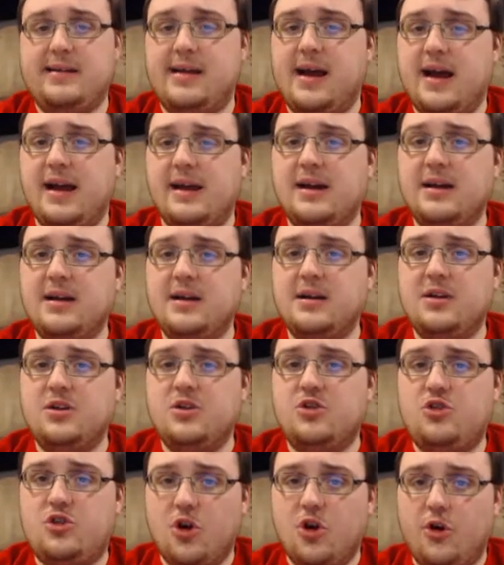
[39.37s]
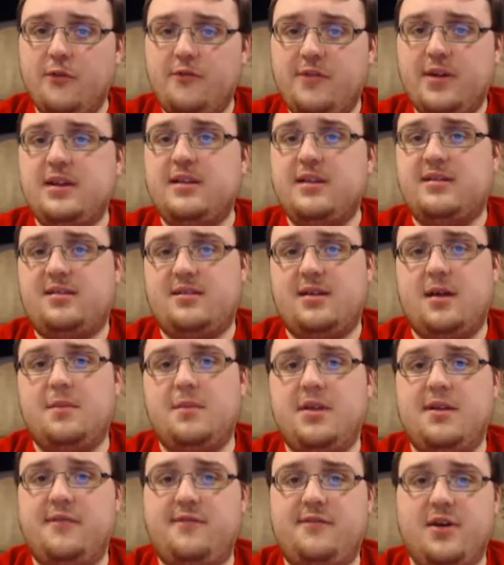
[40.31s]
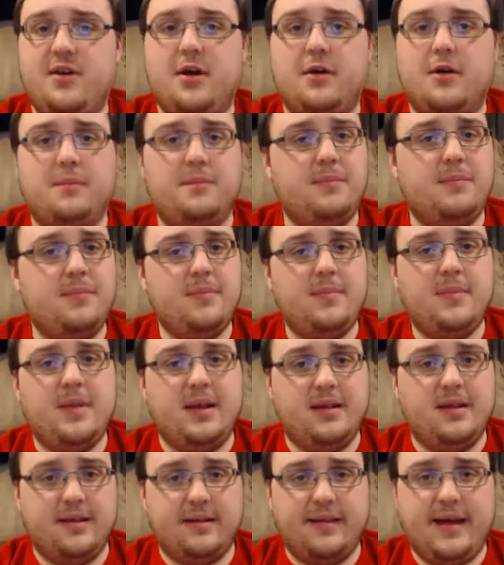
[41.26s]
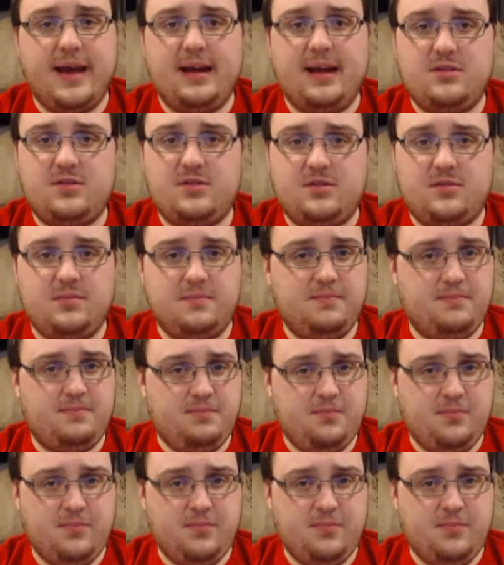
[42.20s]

And I dove into some of the film. In the last